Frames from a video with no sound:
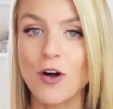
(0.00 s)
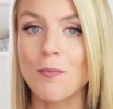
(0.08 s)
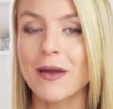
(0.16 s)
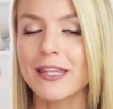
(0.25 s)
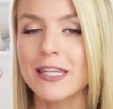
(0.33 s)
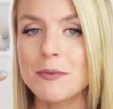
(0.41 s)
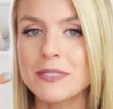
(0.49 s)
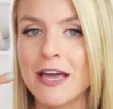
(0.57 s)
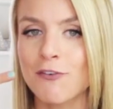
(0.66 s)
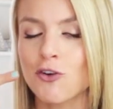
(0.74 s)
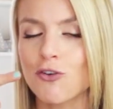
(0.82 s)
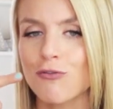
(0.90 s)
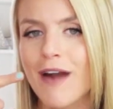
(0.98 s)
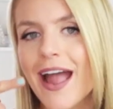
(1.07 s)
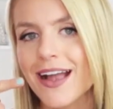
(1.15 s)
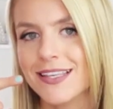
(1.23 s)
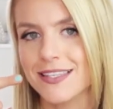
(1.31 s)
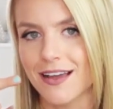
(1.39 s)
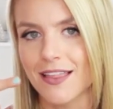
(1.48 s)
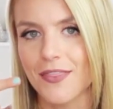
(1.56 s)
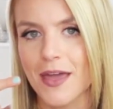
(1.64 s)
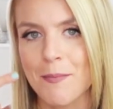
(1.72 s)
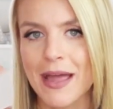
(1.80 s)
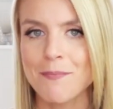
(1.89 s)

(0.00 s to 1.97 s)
of all, my lips have cracks on them.